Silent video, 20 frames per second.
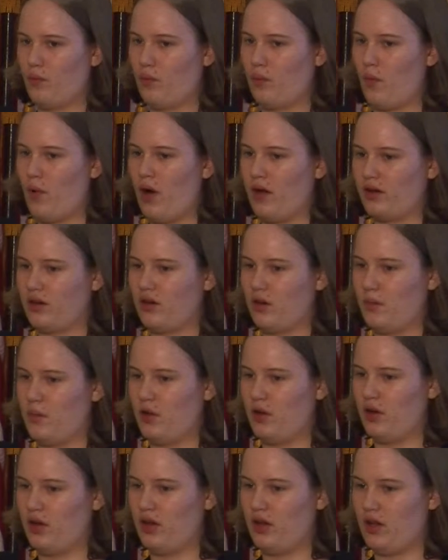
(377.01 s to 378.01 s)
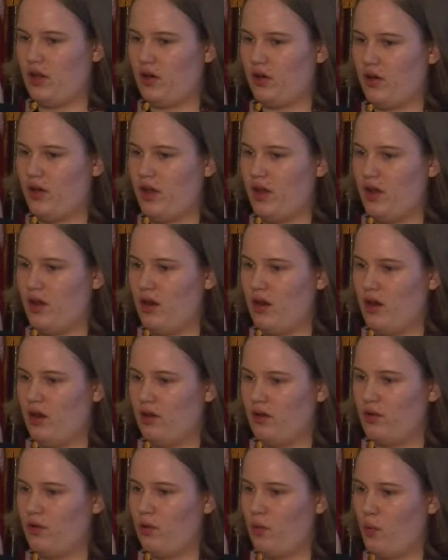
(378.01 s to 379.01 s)
what community you're in
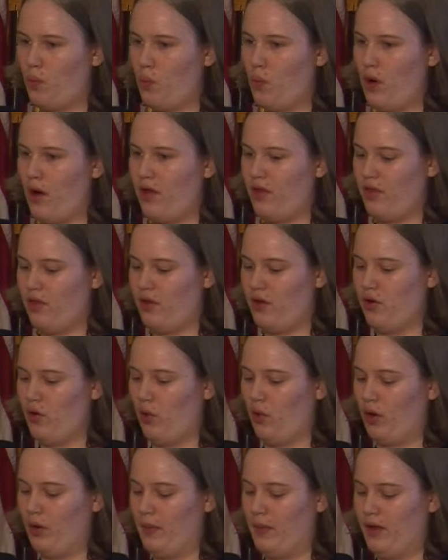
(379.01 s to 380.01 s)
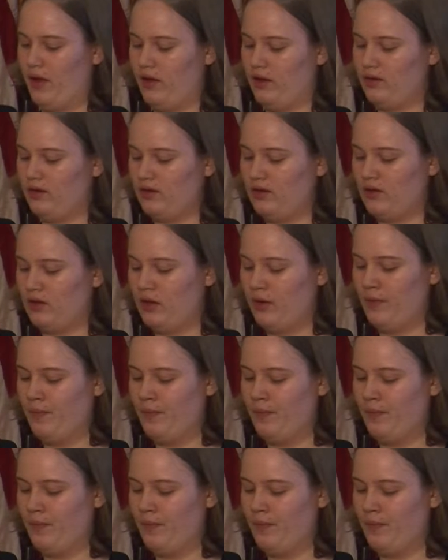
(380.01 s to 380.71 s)
and what the norm is.